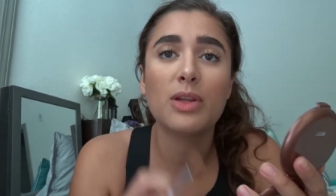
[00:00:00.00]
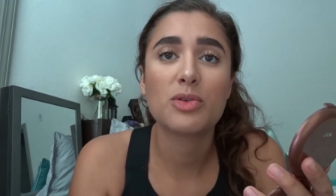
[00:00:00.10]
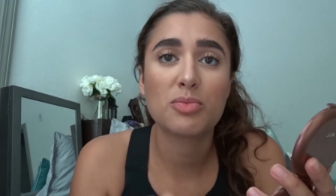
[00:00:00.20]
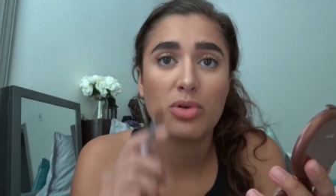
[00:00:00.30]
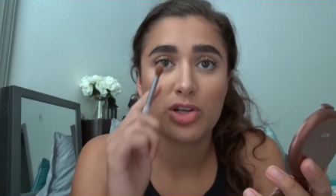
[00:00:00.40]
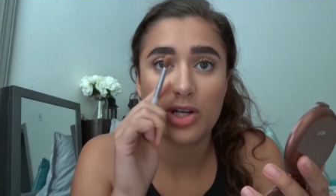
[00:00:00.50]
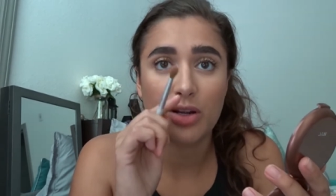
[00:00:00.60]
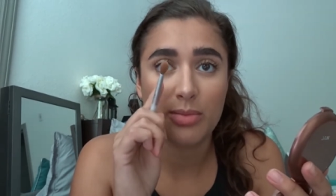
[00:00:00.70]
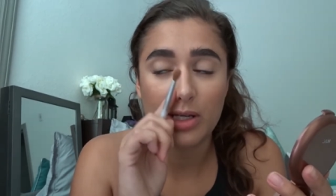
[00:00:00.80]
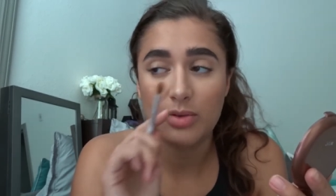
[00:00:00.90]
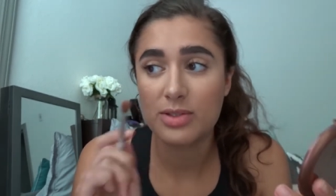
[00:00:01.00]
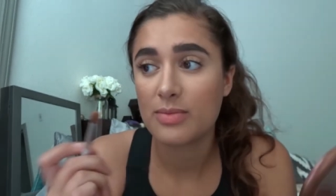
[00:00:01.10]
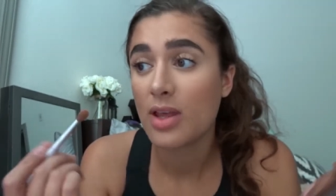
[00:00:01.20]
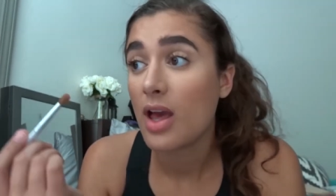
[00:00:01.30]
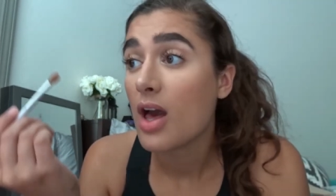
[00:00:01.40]
there's a brush here in my nose.
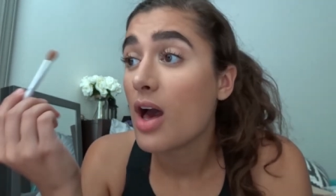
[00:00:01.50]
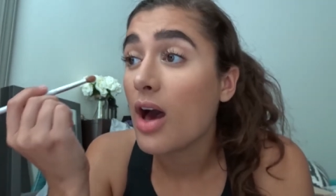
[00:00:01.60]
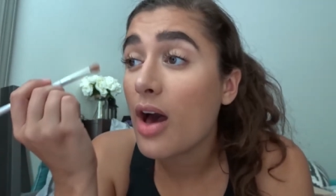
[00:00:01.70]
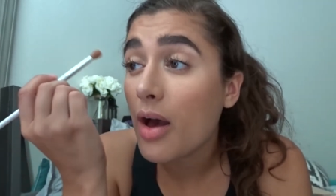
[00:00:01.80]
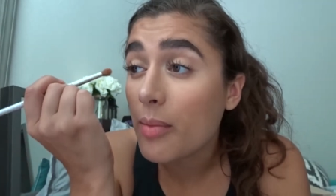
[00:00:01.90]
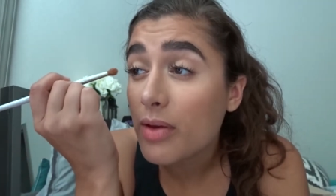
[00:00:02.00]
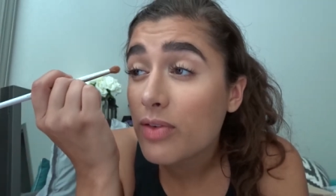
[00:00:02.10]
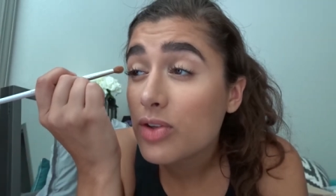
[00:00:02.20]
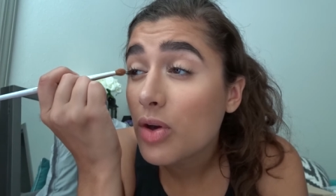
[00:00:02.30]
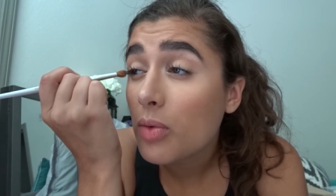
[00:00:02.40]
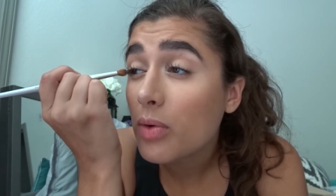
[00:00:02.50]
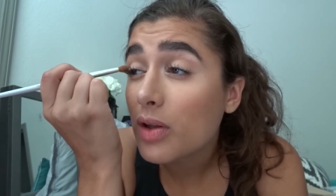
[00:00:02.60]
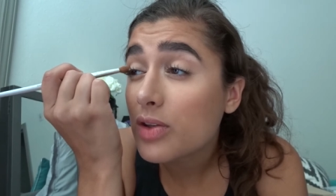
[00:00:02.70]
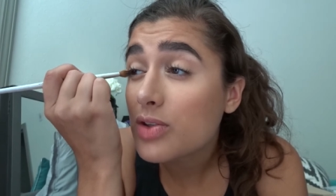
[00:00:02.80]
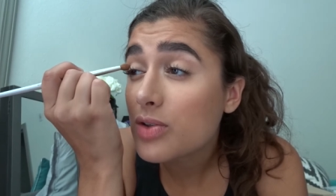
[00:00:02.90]
Um, if you don't
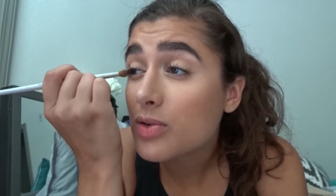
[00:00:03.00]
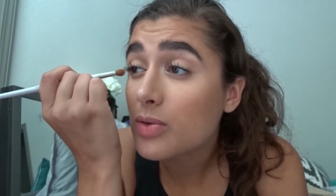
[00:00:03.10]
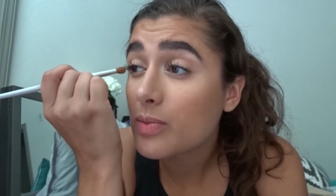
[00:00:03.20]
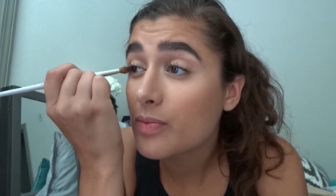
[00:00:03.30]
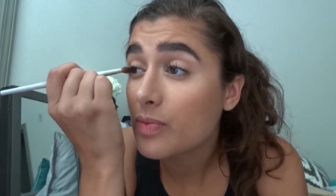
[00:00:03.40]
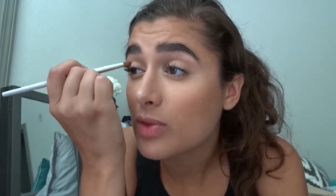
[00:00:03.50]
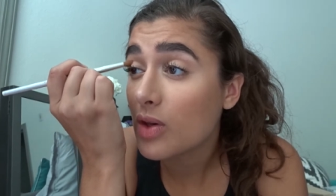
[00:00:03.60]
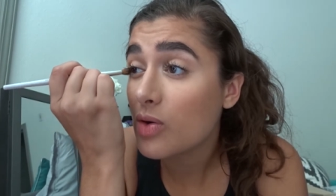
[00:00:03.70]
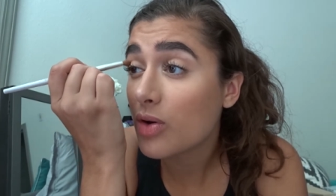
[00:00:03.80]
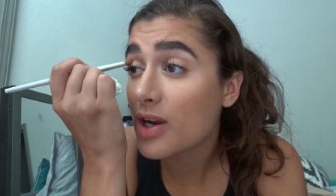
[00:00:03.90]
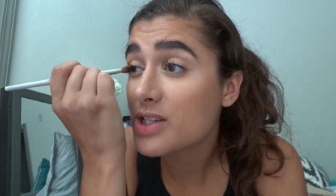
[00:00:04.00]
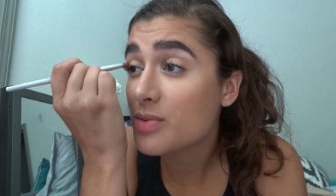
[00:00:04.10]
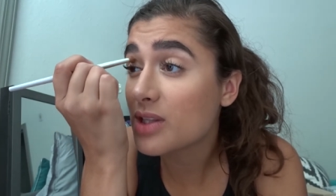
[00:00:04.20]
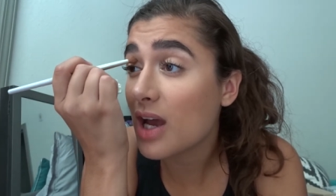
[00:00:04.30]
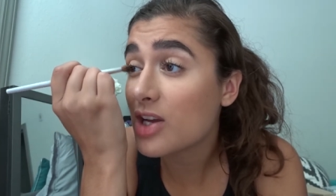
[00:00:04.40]
want to go crazy
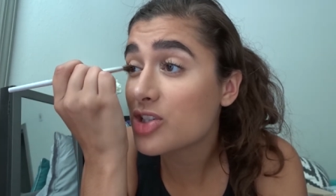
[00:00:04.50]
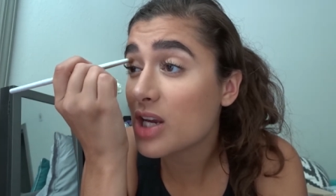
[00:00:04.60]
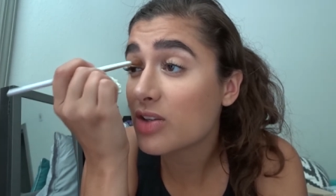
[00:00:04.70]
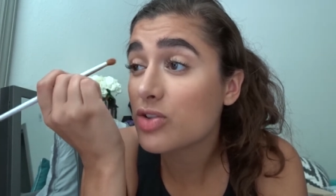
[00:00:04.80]
with eyeshadow,